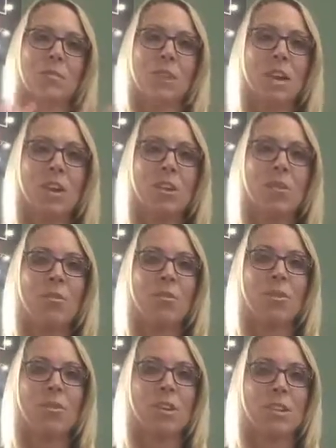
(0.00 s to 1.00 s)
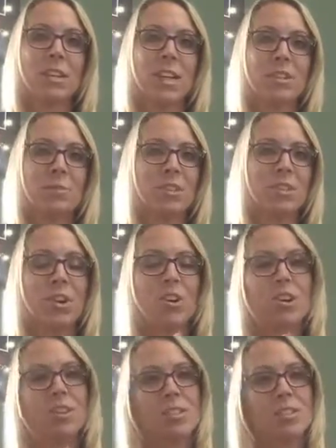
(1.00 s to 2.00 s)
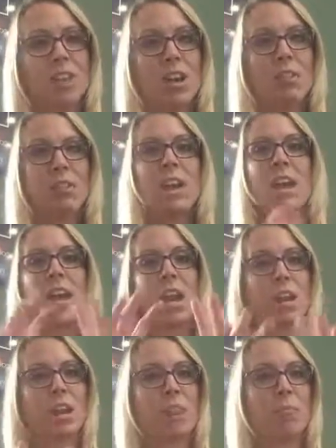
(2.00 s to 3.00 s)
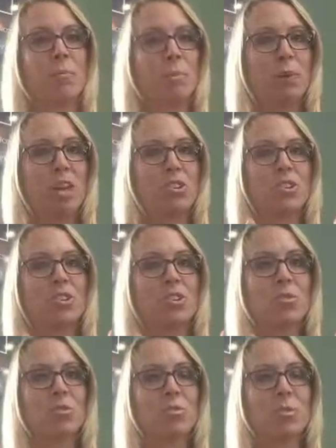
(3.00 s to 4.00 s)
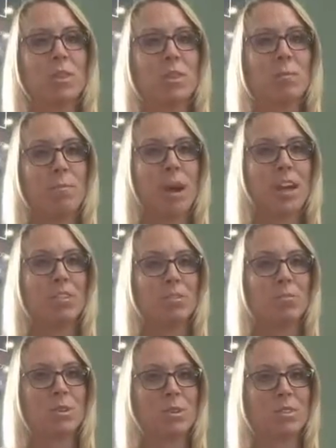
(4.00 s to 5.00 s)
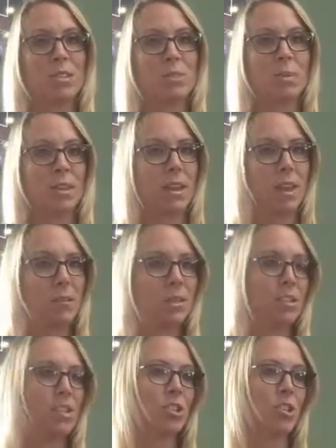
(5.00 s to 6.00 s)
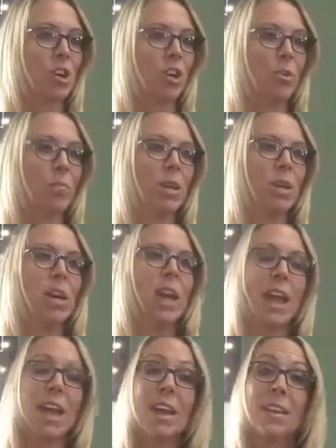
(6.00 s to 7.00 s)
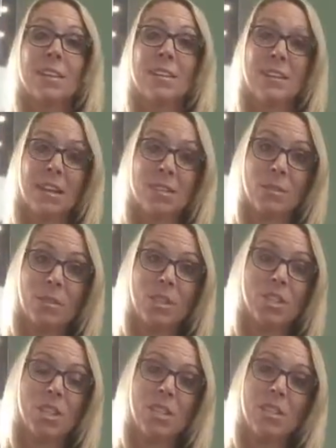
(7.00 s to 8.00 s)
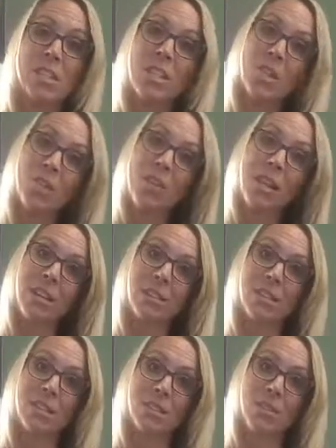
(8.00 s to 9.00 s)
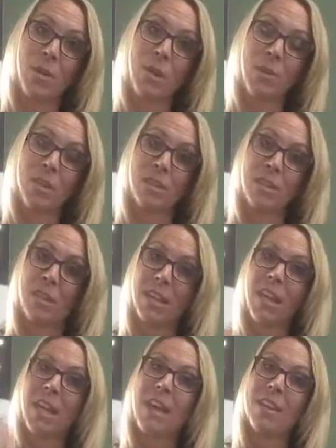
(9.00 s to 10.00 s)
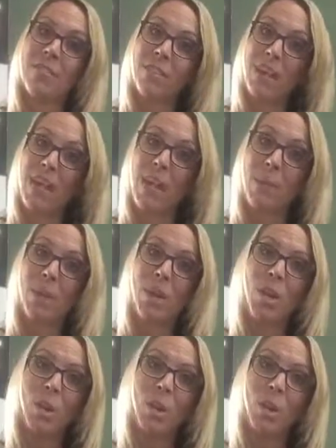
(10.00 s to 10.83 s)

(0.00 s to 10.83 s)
let go of your attachment to all your stuff and picture what the buyers want to see when they come into your home. And not to mention, decluttering is a great way to get ahead of the game.